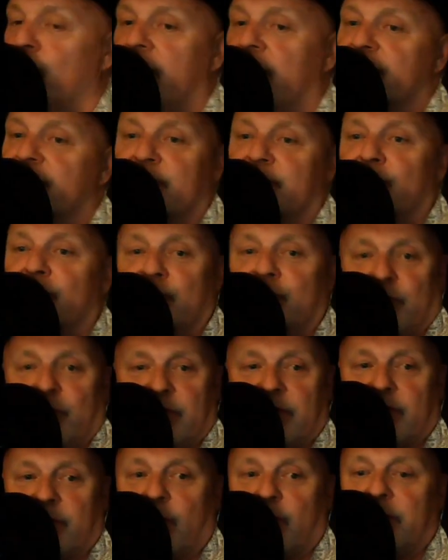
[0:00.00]
through
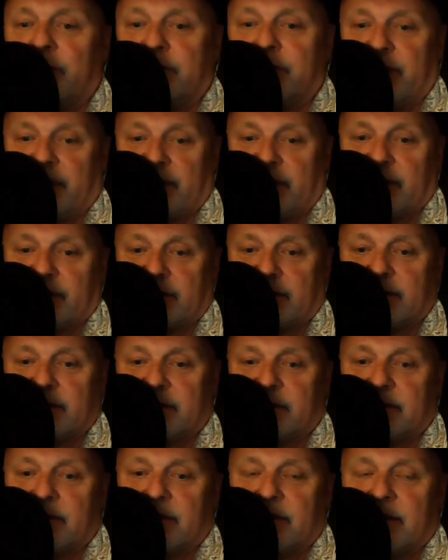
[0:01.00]
one day,
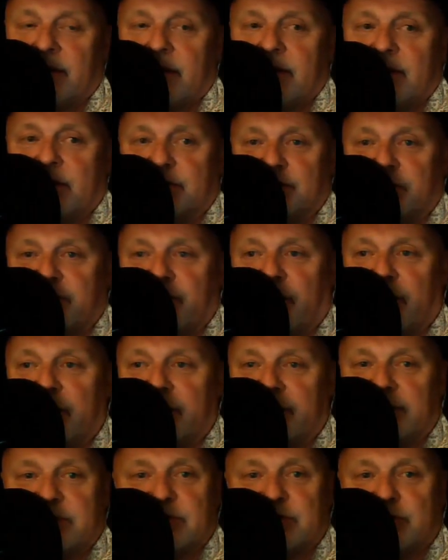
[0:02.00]
because I
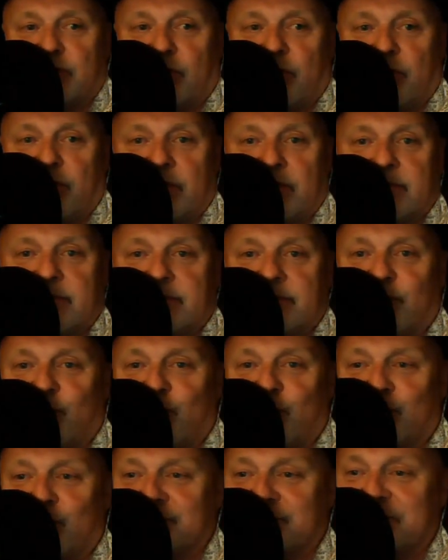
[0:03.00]
find this song almost